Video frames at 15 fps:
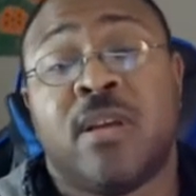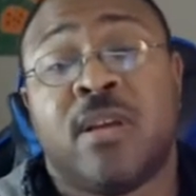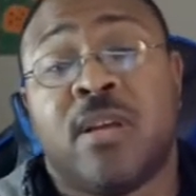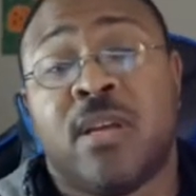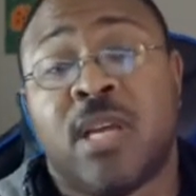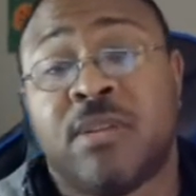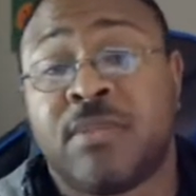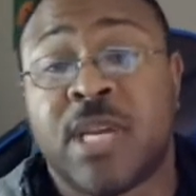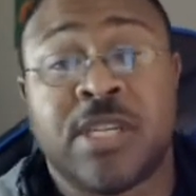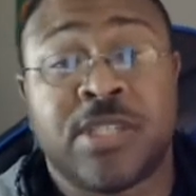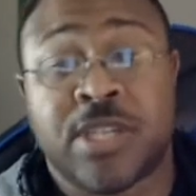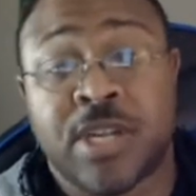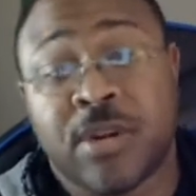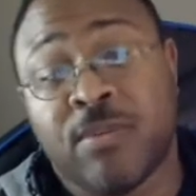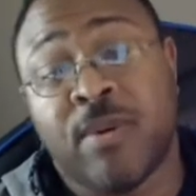
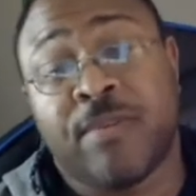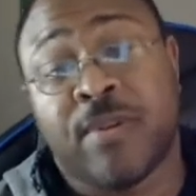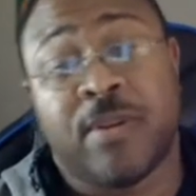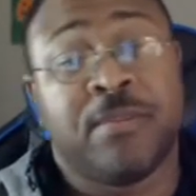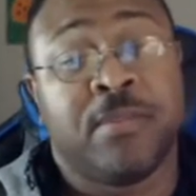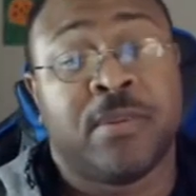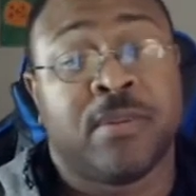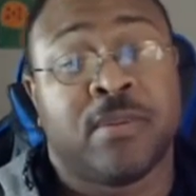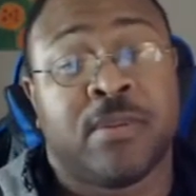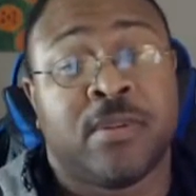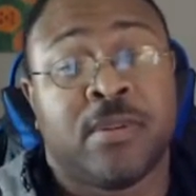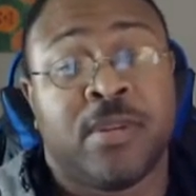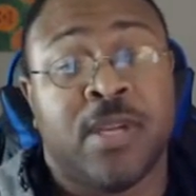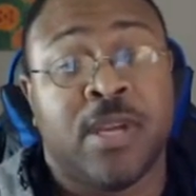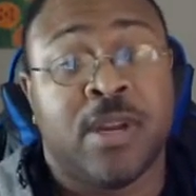
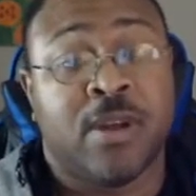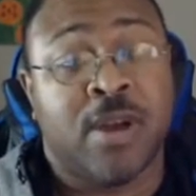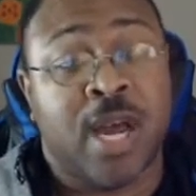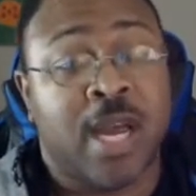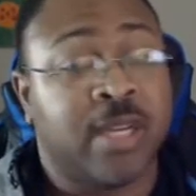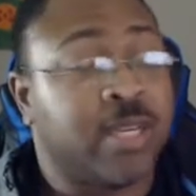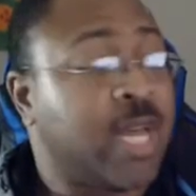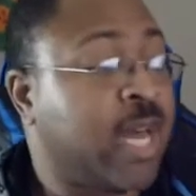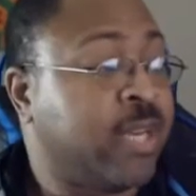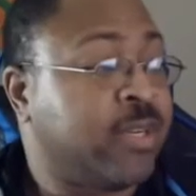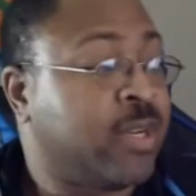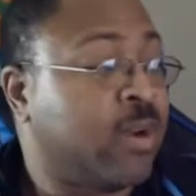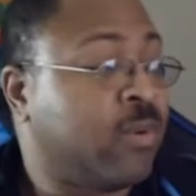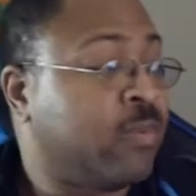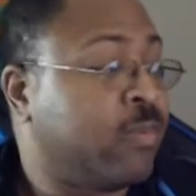You know, I
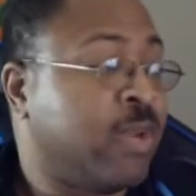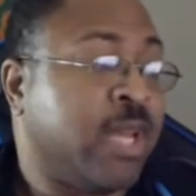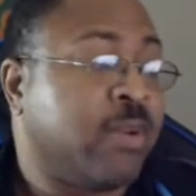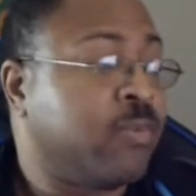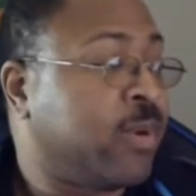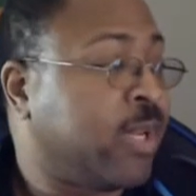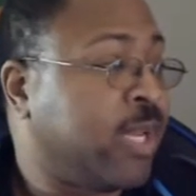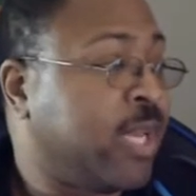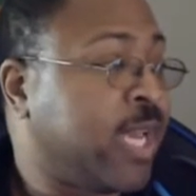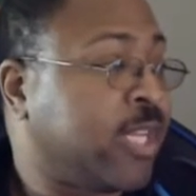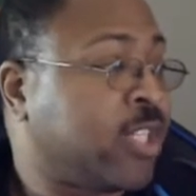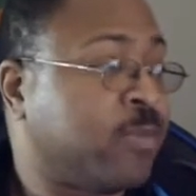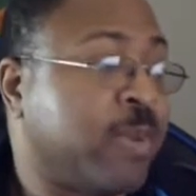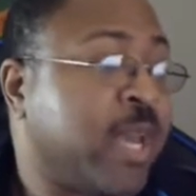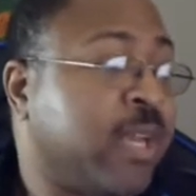don't really
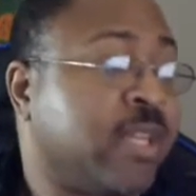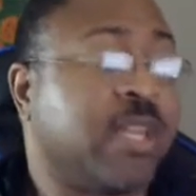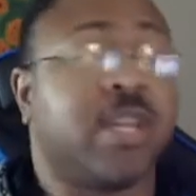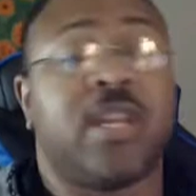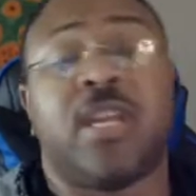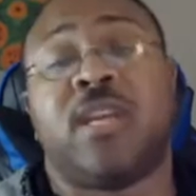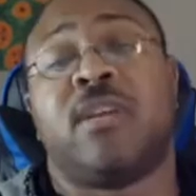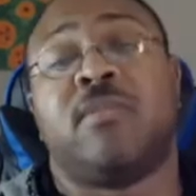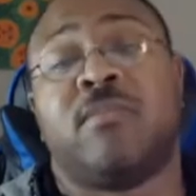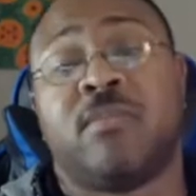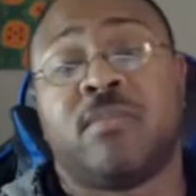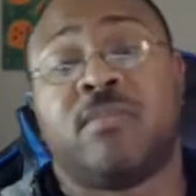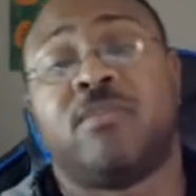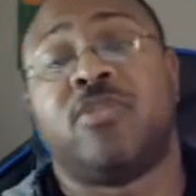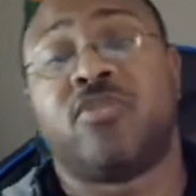expect any
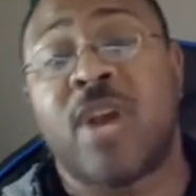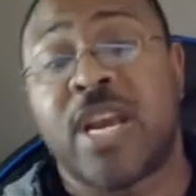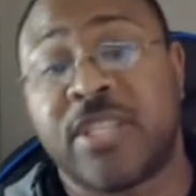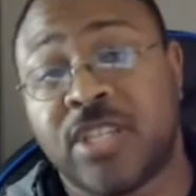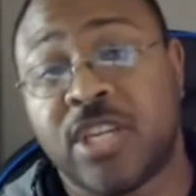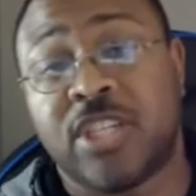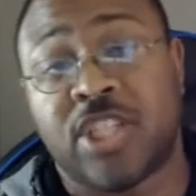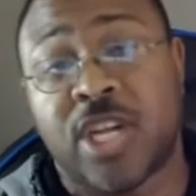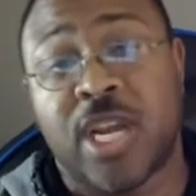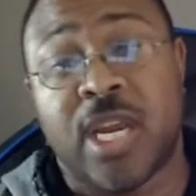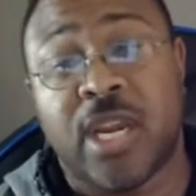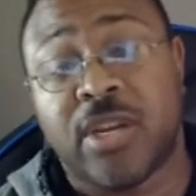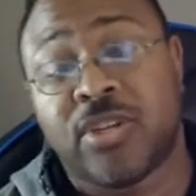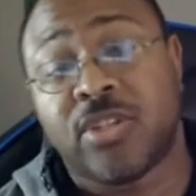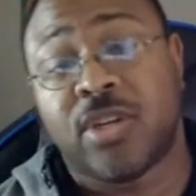drastic
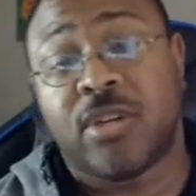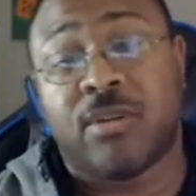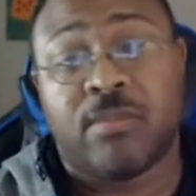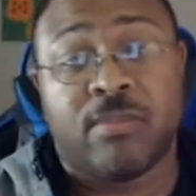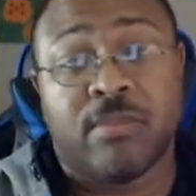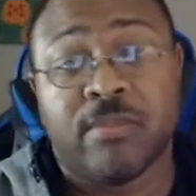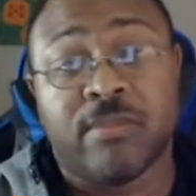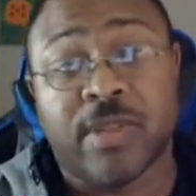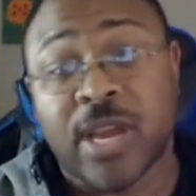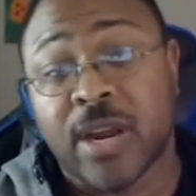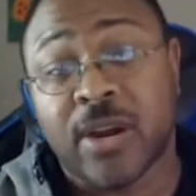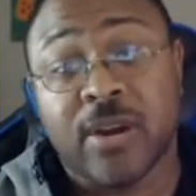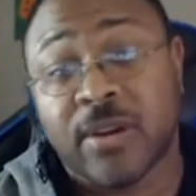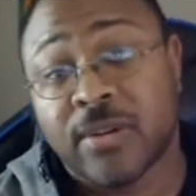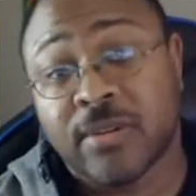change
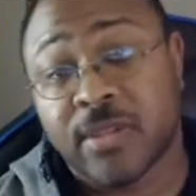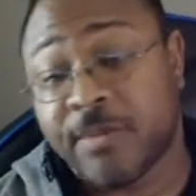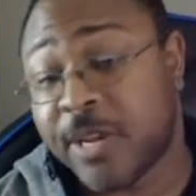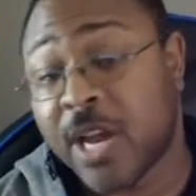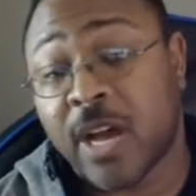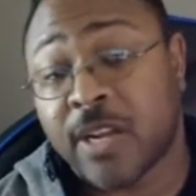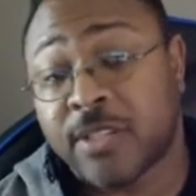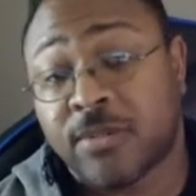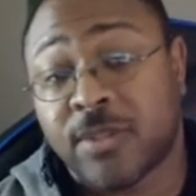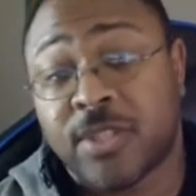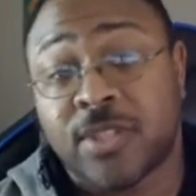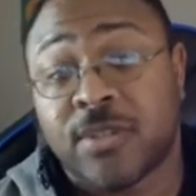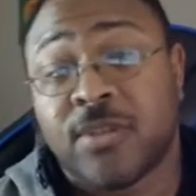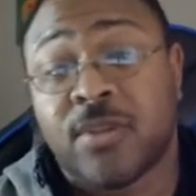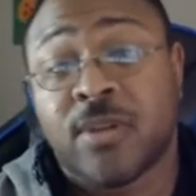there, to be honest with
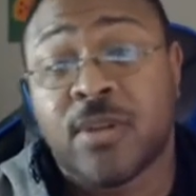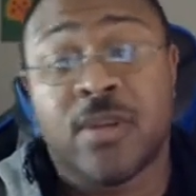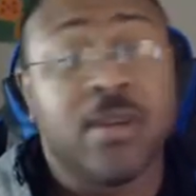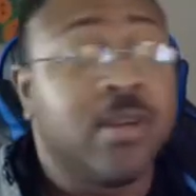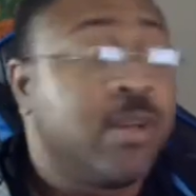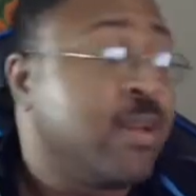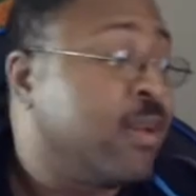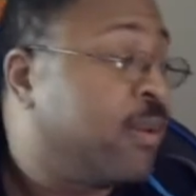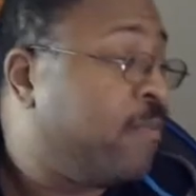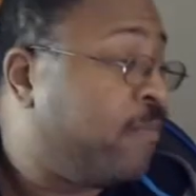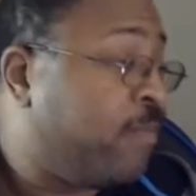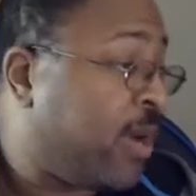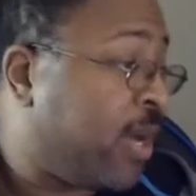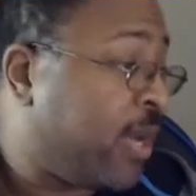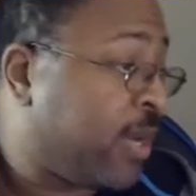you.
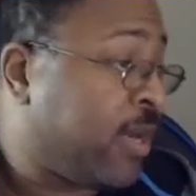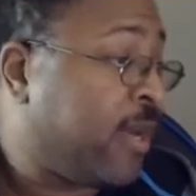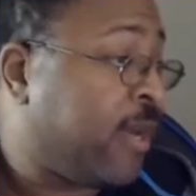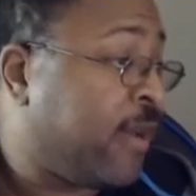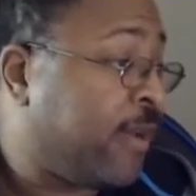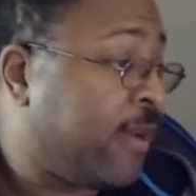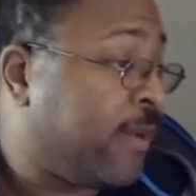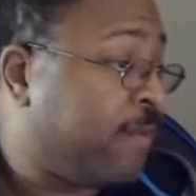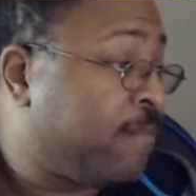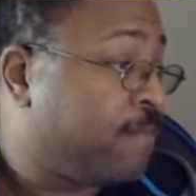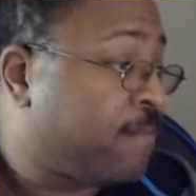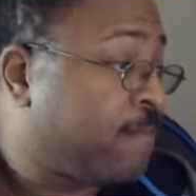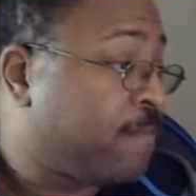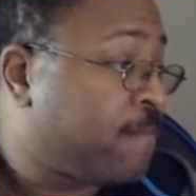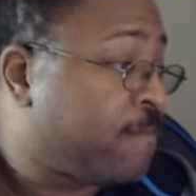But
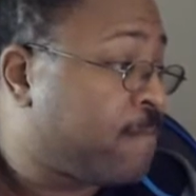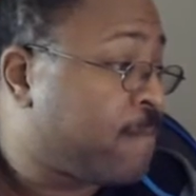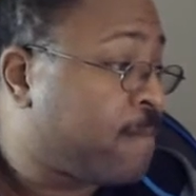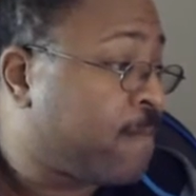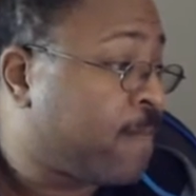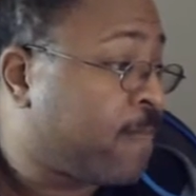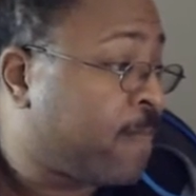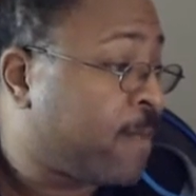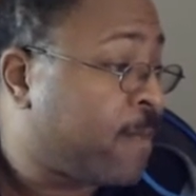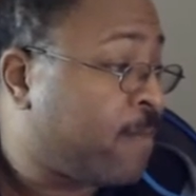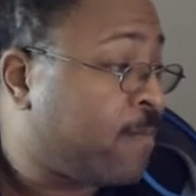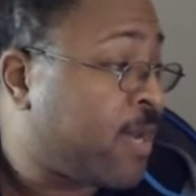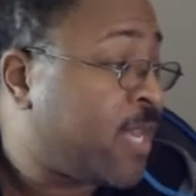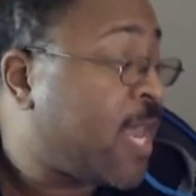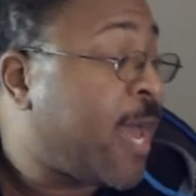
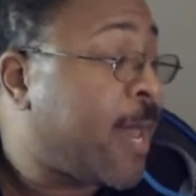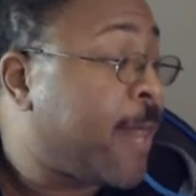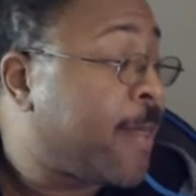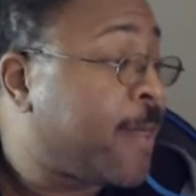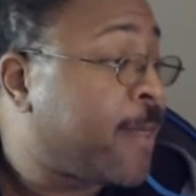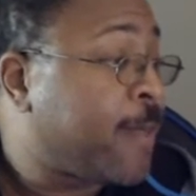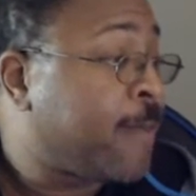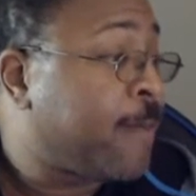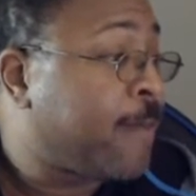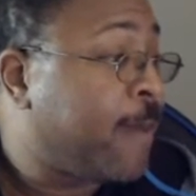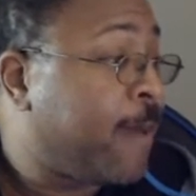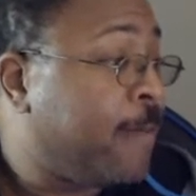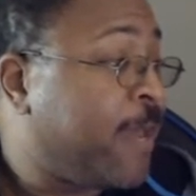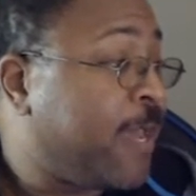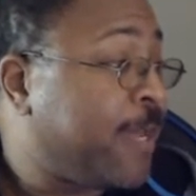yeah,
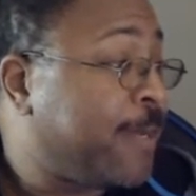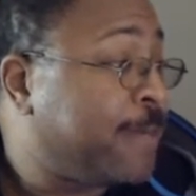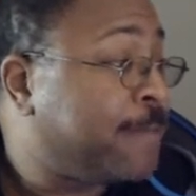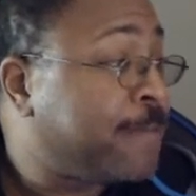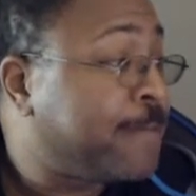I mean,